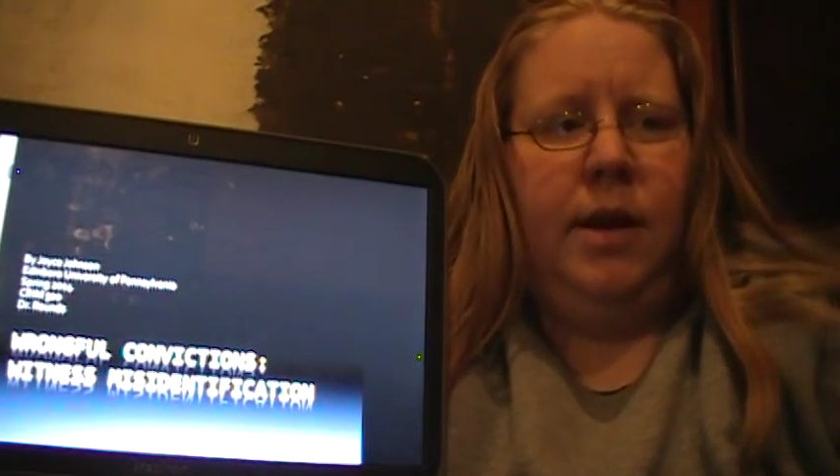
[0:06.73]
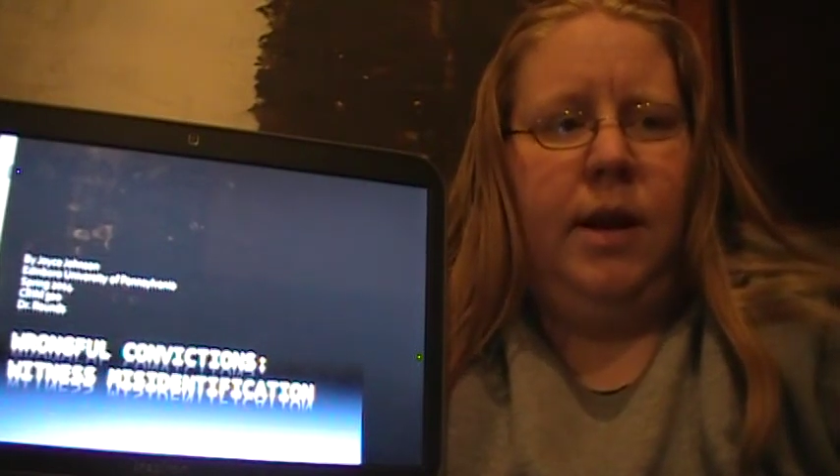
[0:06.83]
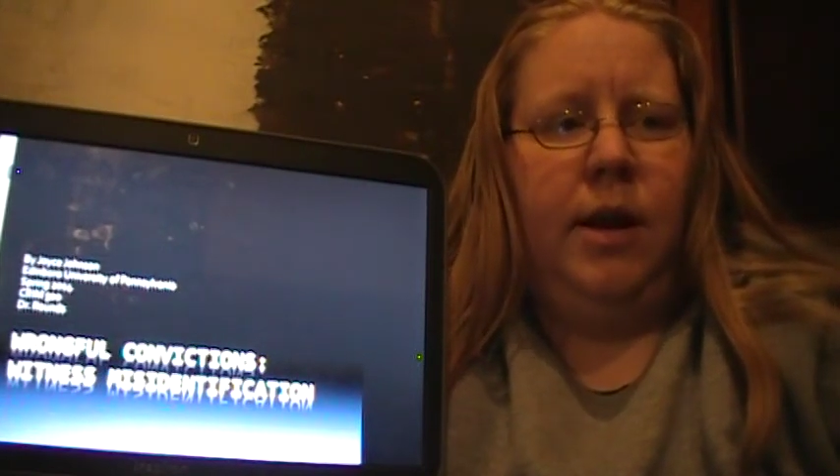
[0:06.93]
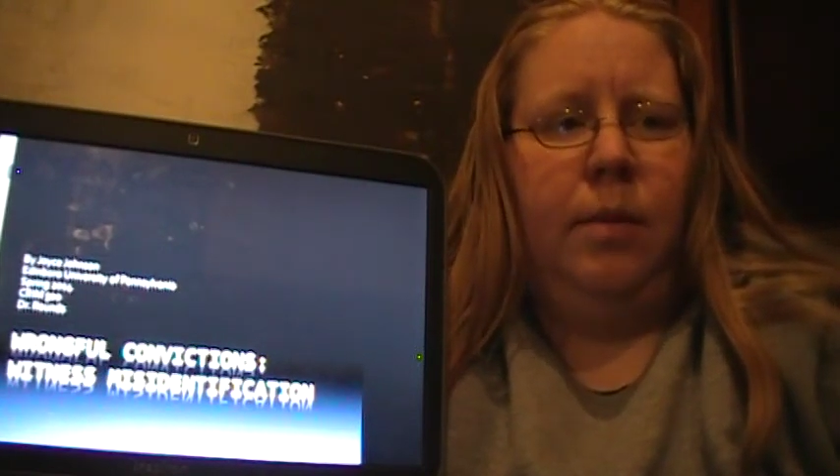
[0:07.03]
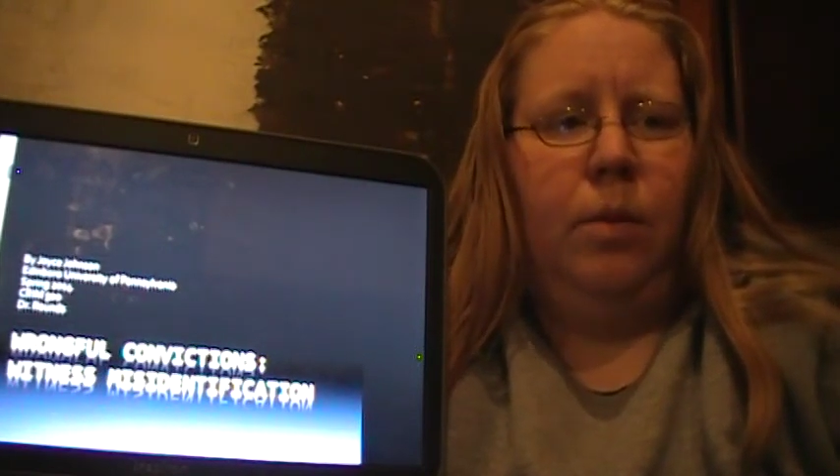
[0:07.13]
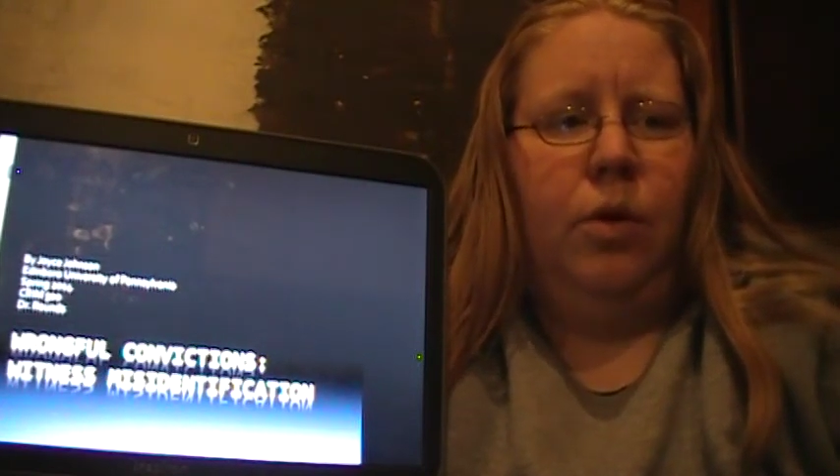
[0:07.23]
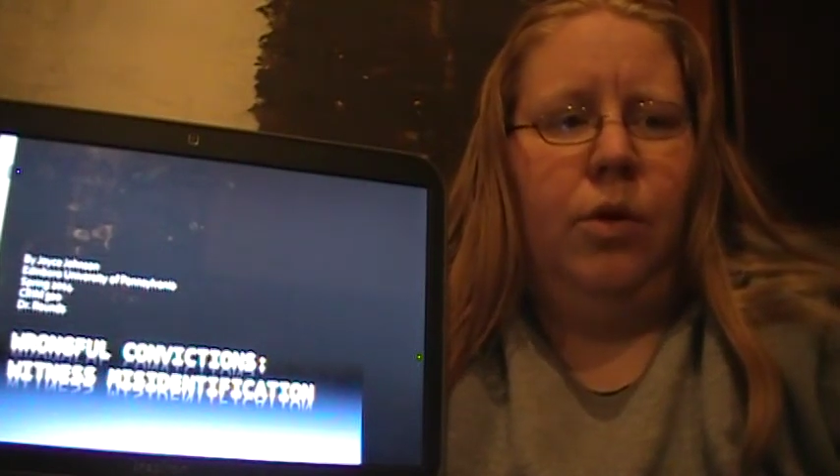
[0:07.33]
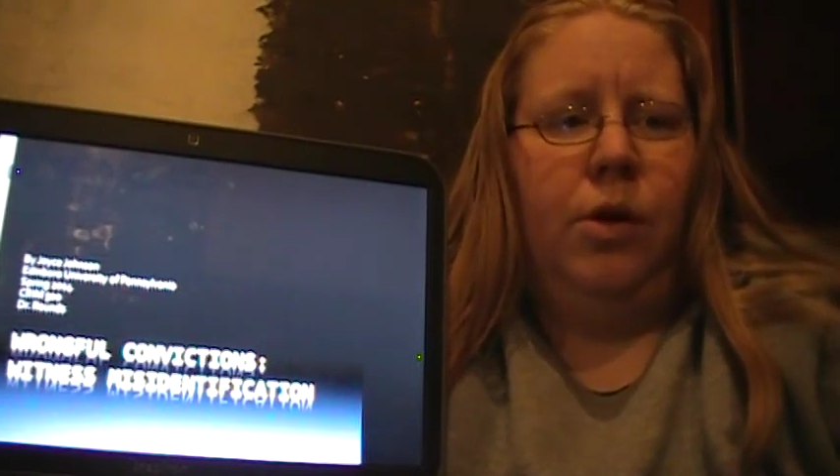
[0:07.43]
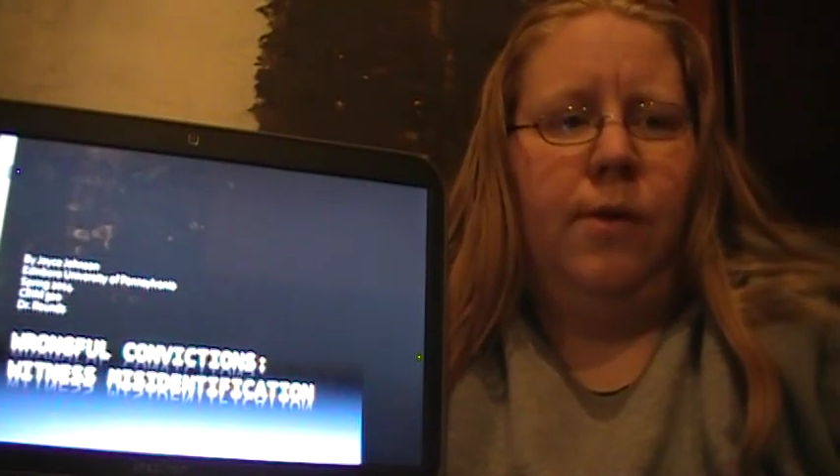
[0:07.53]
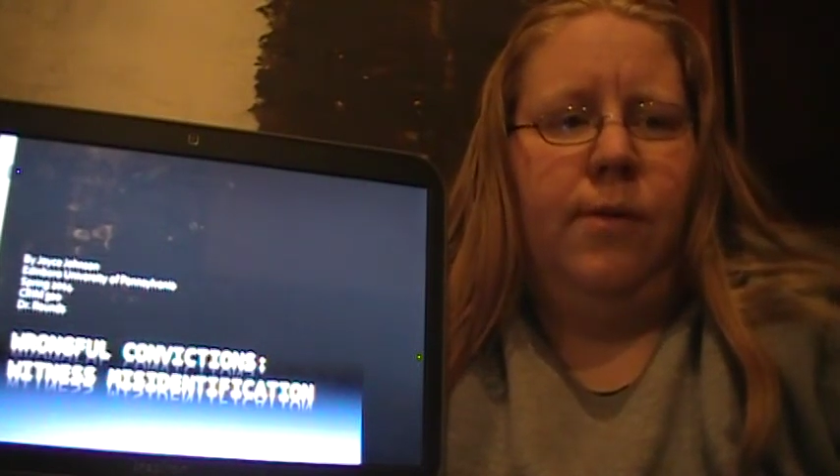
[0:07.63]
Edinburgh,
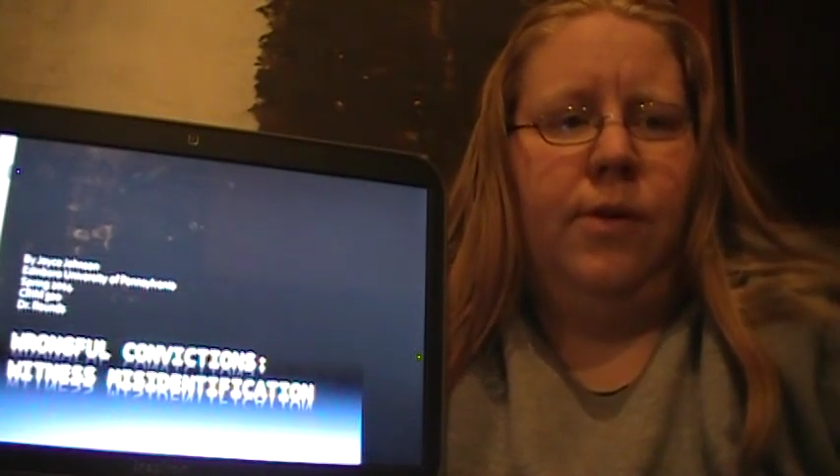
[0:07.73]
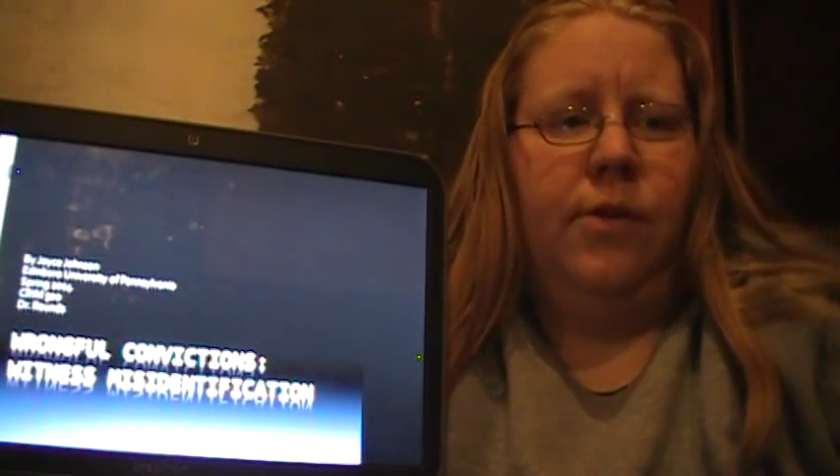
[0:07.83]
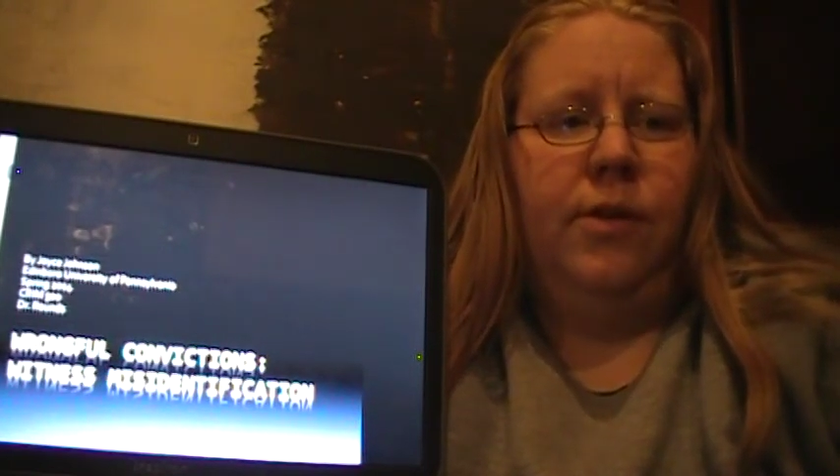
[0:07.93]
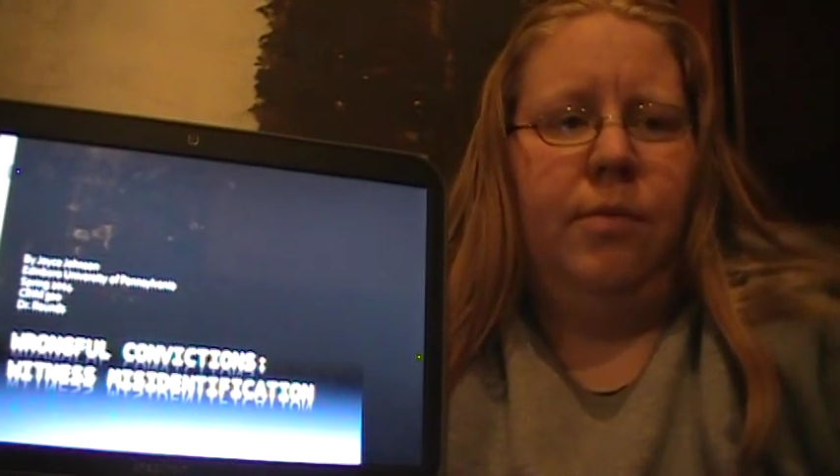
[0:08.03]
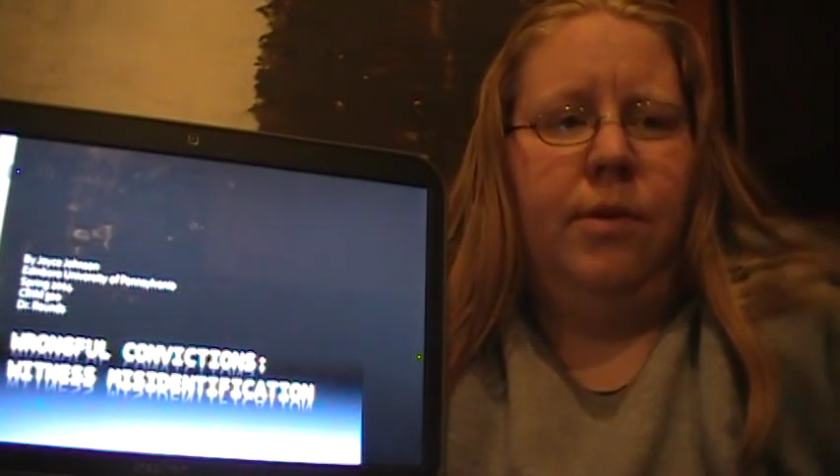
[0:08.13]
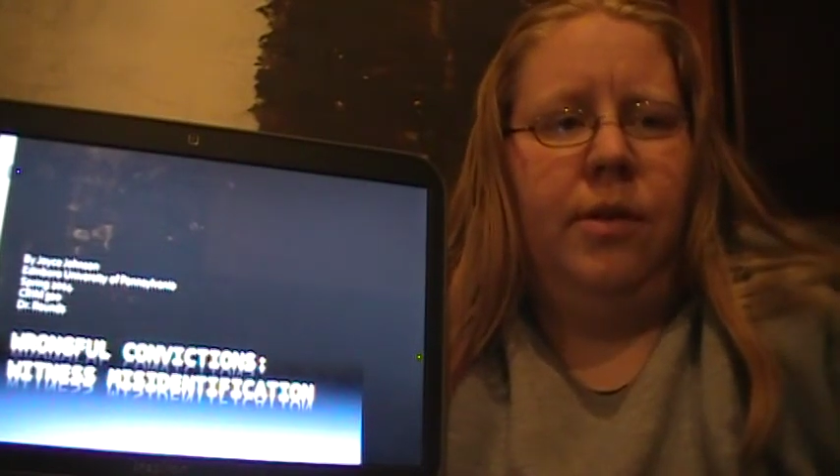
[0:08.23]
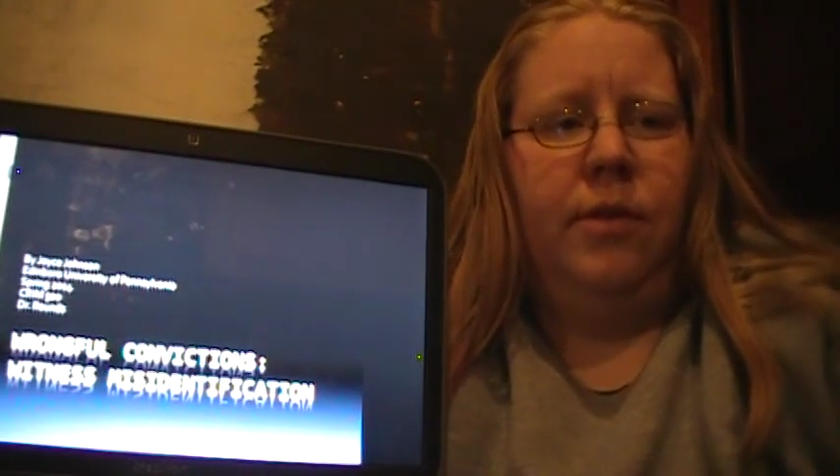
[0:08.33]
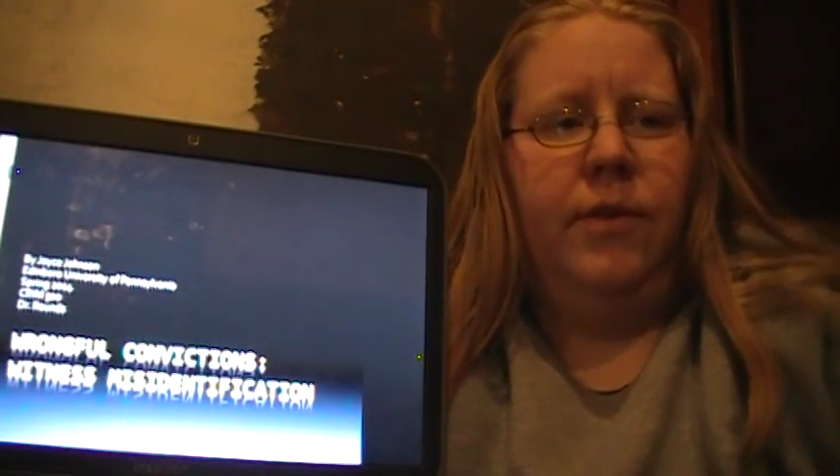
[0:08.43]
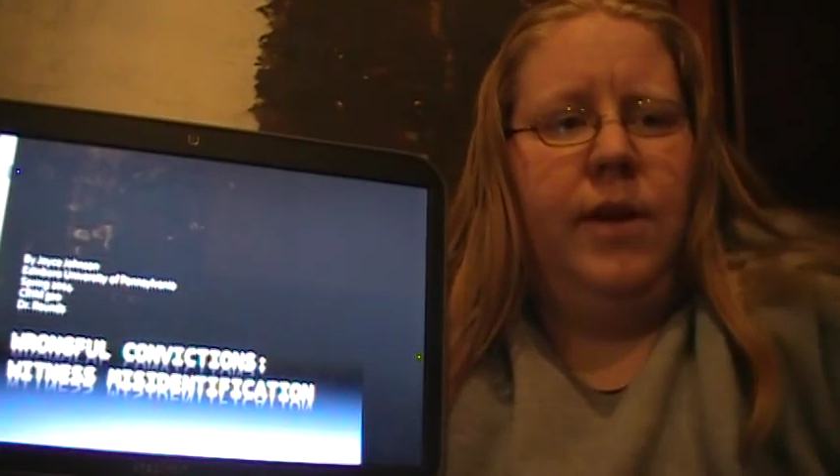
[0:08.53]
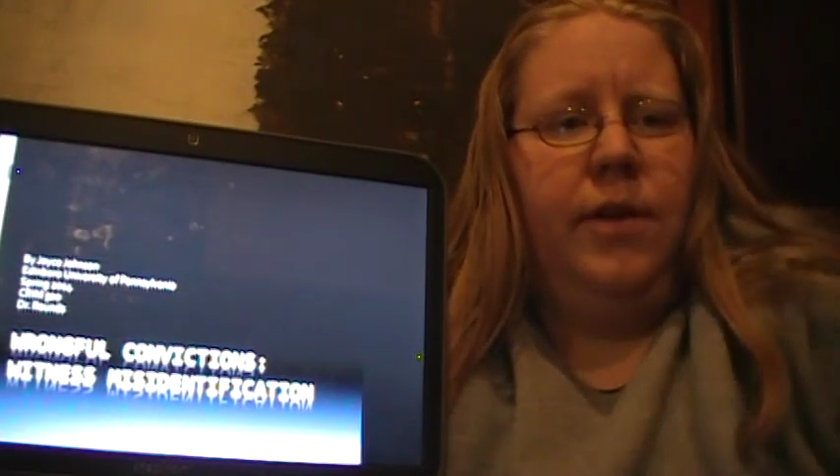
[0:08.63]
University of
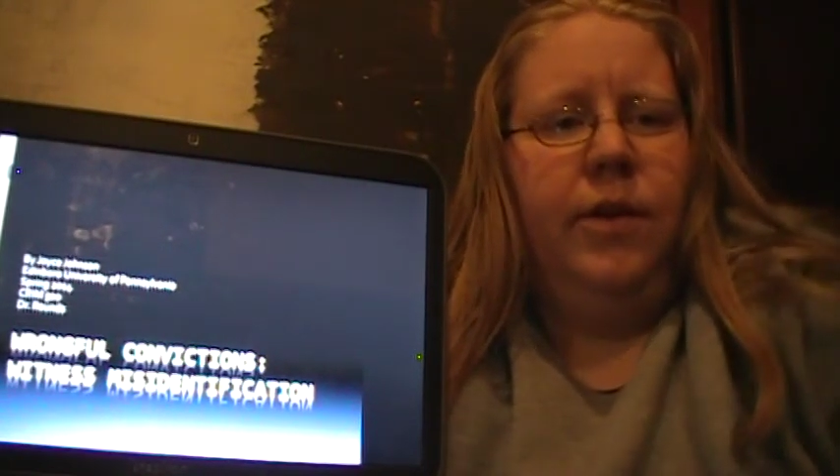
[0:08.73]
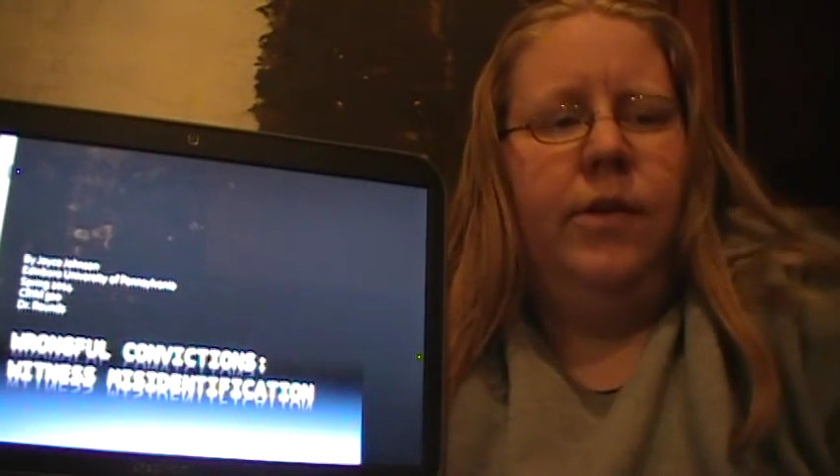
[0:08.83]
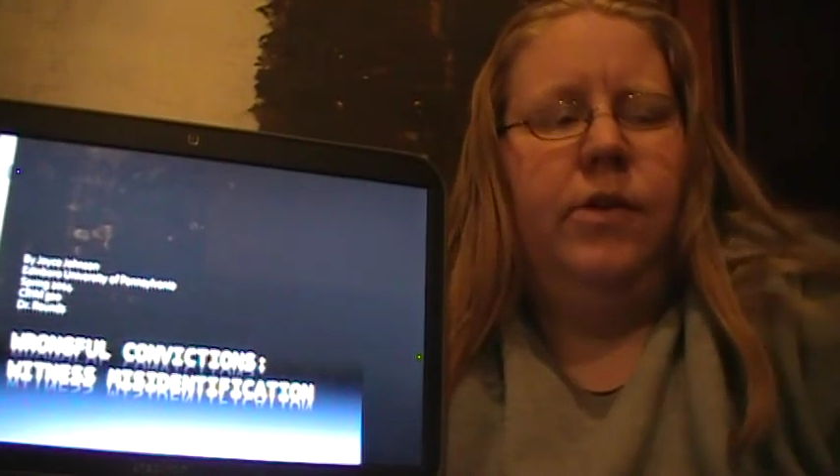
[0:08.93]
Pennsylvania,